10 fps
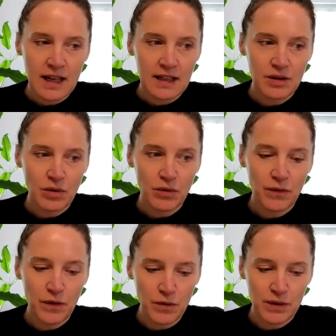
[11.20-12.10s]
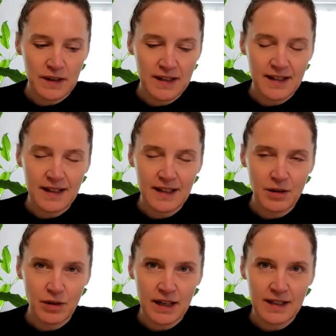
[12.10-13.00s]
your fluency in
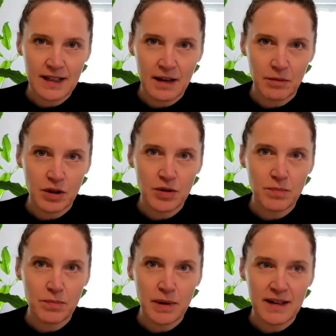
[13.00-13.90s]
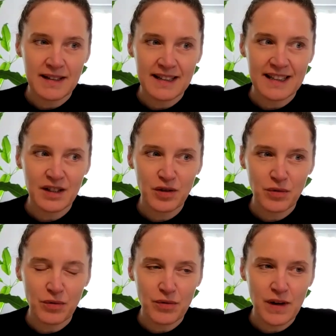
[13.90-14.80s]
your next language by
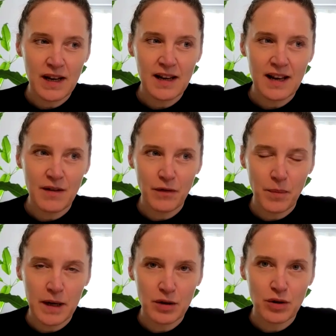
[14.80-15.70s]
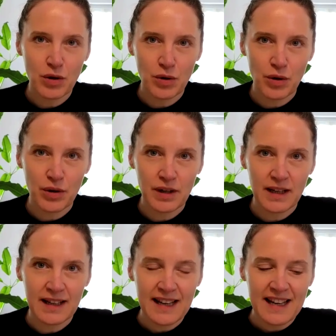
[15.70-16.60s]
storing information you're
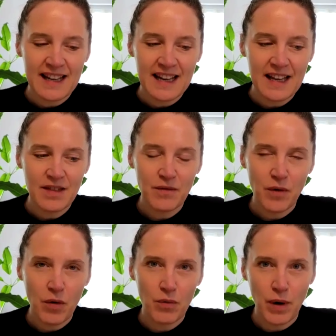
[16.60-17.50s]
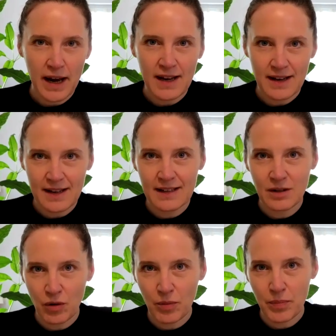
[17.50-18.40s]
learning in the wrong way in
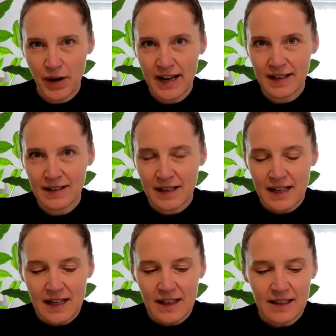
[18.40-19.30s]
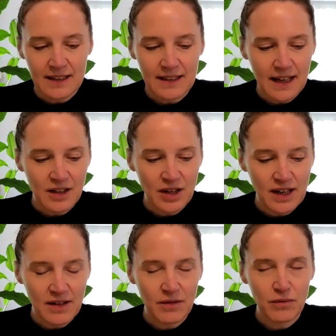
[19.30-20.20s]
your brain. This is
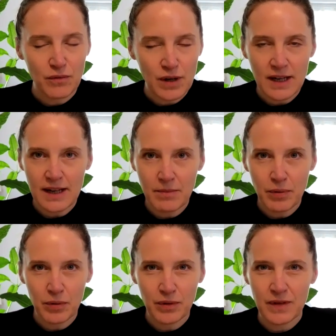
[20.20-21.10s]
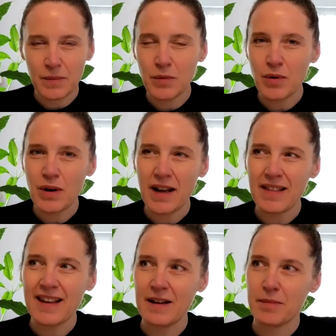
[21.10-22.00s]
actually really important. The more I
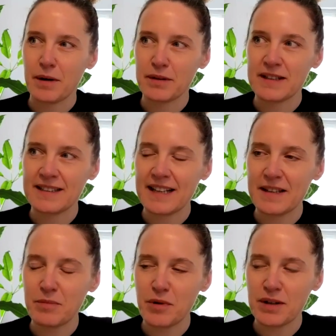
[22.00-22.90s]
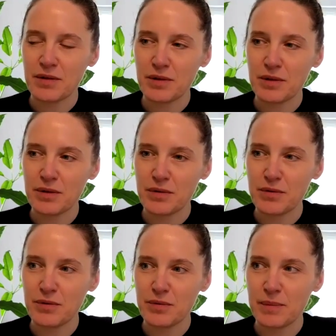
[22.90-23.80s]
think about this and the more I talk
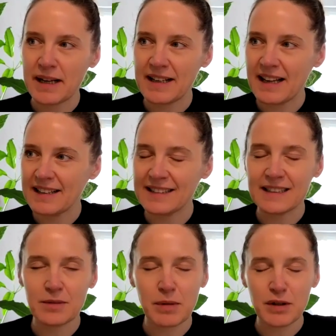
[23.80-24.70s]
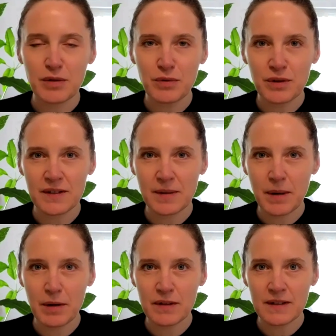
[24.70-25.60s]
to my clients, my students
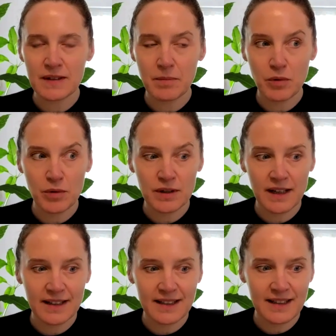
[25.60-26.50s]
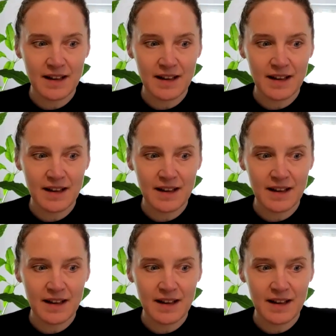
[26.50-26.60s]
about this, the more it gets